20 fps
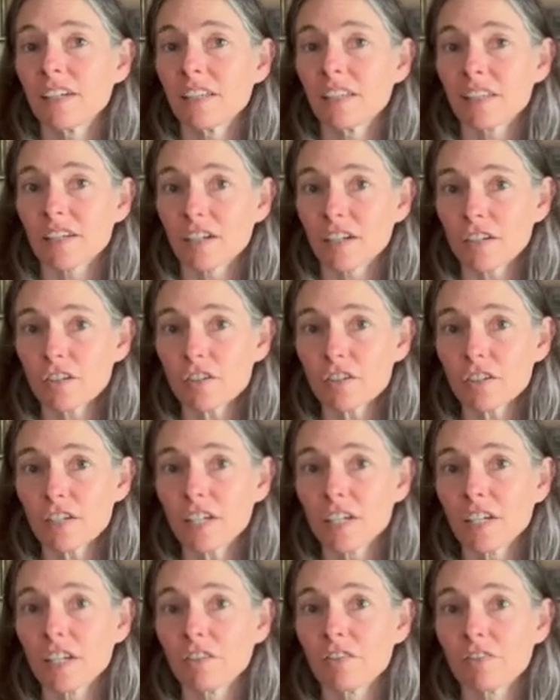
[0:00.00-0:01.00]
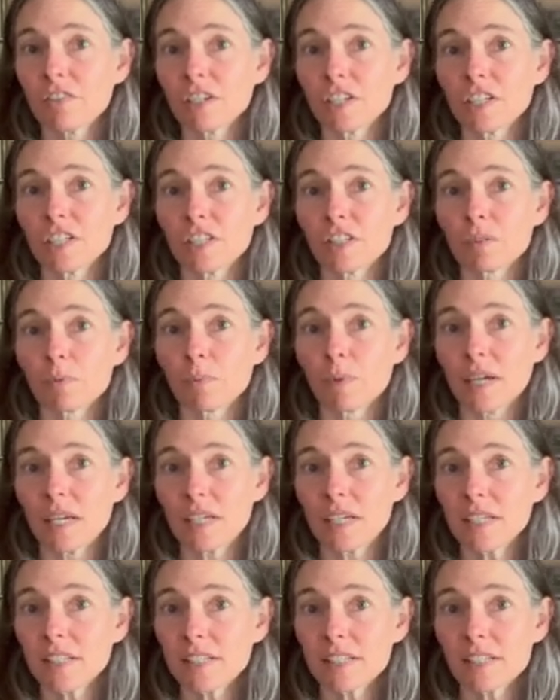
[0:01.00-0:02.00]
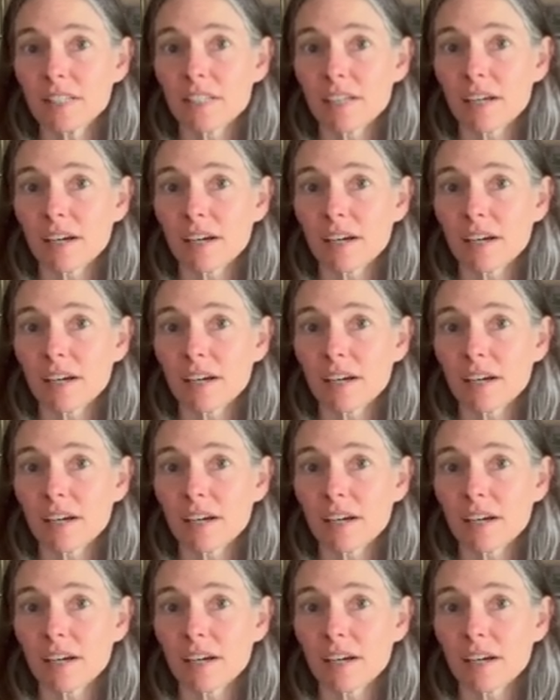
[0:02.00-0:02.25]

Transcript: the country in various ways.